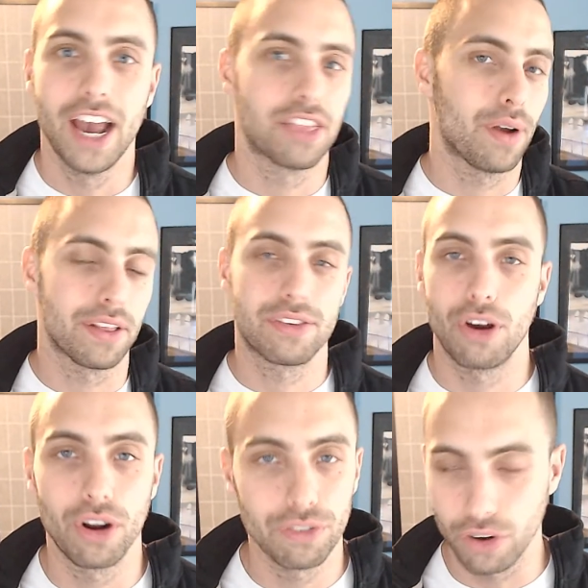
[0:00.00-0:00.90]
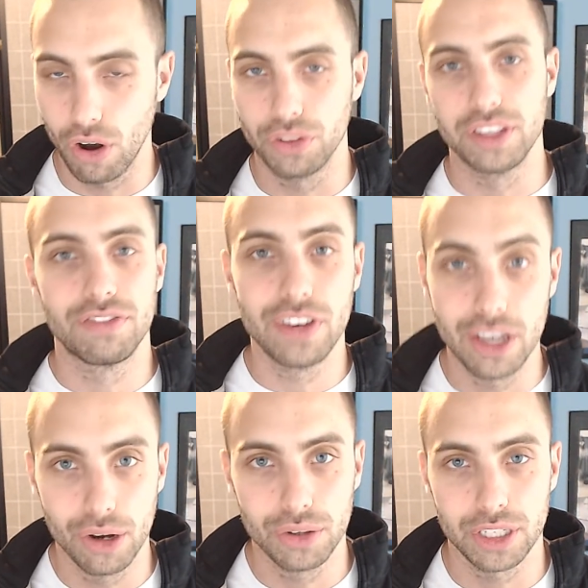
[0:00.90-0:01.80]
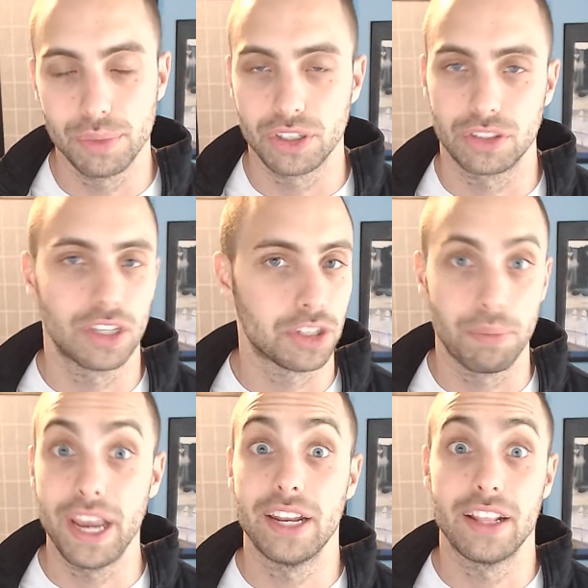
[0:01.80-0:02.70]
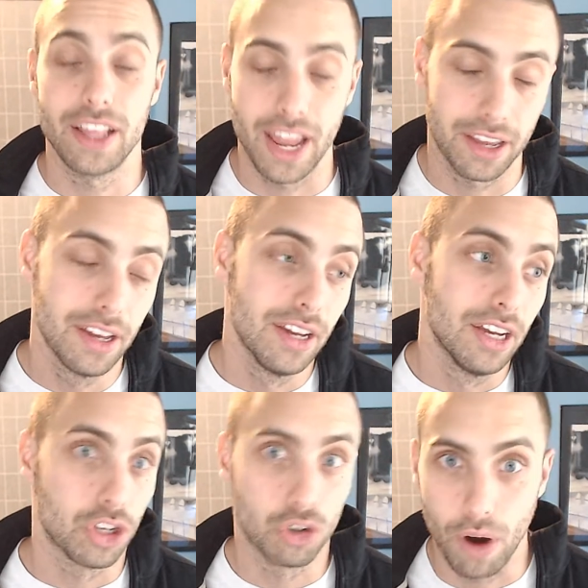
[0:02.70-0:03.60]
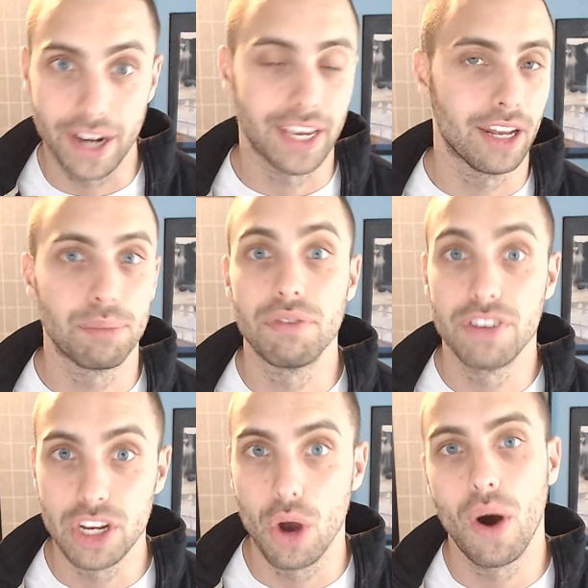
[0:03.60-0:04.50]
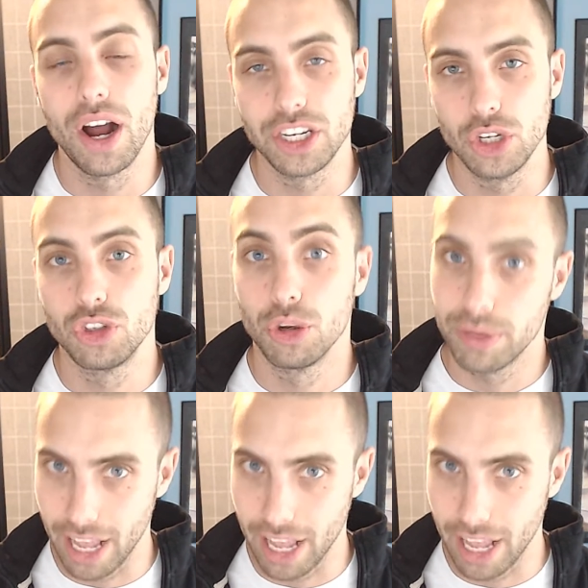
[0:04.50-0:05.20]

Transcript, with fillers: And so I'd start over all these videos, and it was just such a pain in the neck to try to get up a video on YouTube.